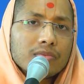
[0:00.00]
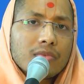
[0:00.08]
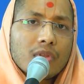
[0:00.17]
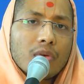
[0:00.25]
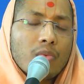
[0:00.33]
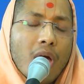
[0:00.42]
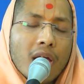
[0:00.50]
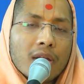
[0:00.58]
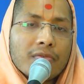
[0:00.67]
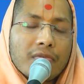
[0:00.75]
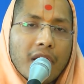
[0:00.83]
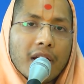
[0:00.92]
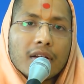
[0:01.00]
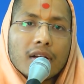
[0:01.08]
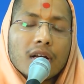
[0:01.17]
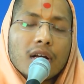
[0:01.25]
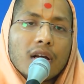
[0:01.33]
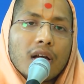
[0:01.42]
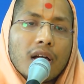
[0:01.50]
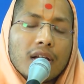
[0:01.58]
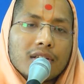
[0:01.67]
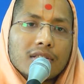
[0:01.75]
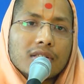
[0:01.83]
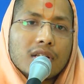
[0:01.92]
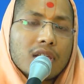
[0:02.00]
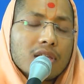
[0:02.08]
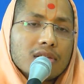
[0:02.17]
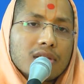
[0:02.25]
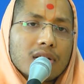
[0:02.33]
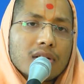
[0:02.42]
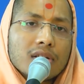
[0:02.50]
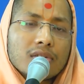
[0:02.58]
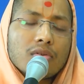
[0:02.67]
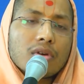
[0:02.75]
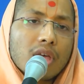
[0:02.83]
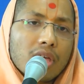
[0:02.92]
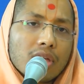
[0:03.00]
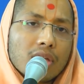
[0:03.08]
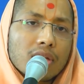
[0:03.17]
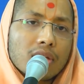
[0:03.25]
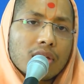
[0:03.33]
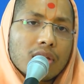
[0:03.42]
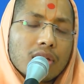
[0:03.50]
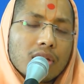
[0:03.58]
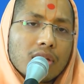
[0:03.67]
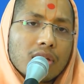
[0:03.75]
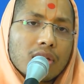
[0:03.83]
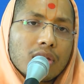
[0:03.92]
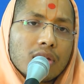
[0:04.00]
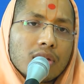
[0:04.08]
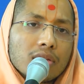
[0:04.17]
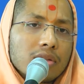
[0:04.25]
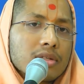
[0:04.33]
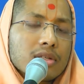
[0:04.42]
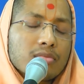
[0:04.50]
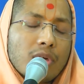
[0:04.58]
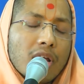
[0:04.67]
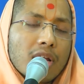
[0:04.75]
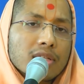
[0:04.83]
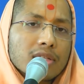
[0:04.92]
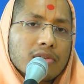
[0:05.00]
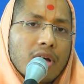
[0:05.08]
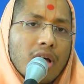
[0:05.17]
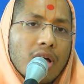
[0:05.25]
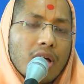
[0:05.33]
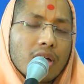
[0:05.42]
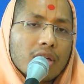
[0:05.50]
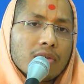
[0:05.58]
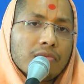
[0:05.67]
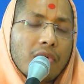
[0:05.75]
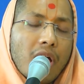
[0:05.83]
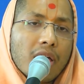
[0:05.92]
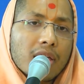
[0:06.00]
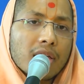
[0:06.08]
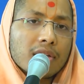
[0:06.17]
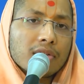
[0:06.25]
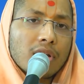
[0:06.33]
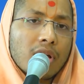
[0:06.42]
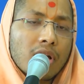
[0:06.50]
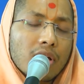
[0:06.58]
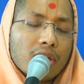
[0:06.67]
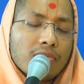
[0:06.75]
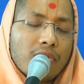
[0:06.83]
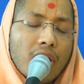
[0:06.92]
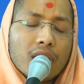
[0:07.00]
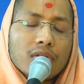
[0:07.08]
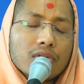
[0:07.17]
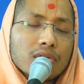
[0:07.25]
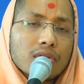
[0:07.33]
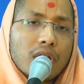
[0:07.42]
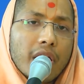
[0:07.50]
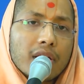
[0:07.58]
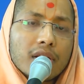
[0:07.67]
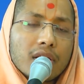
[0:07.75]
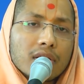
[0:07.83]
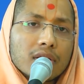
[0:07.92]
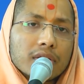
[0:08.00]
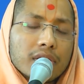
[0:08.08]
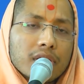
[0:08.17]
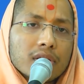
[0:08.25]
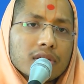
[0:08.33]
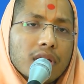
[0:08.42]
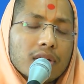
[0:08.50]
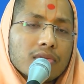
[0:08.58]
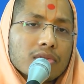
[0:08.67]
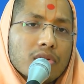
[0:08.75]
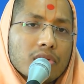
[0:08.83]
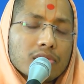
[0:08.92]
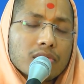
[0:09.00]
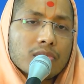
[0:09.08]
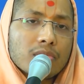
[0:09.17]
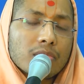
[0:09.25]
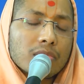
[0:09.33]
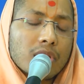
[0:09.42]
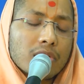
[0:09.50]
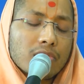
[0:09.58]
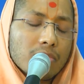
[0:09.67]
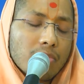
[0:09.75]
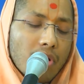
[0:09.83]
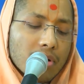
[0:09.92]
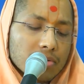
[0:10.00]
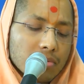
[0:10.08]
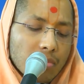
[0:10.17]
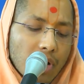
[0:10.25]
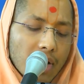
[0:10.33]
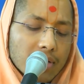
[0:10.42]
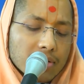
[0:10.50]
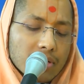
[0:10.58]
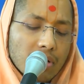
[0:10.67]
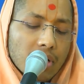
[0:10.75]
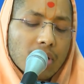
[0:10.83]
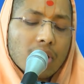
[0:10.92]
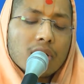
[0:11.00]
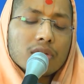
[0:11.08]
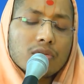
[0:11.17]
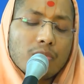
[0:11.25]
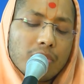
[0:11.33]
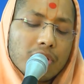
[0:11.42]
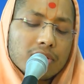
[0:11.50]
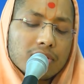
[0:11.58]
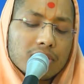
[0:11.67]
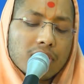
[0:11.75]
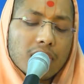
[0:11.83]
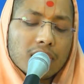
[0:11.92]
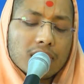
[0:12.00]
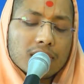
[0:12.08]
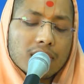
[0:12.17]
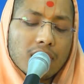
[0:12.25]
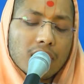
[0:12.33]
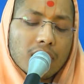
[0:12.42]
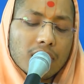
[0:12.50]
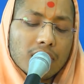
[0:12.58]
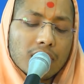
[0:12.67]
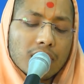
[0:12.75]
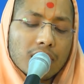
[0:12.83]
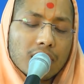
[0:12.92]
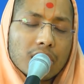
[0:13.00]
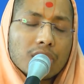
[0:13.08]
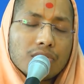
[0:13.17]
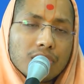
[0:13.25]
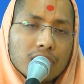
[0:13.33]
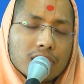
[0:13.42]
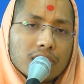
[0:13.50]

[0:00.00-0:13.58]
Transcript: very frank and he said, It's okay. This is Maharaj Seva. If I can, uh, if I'll do any other thing, that was also that will be also Maharaj Seva. So please take this seva, do this.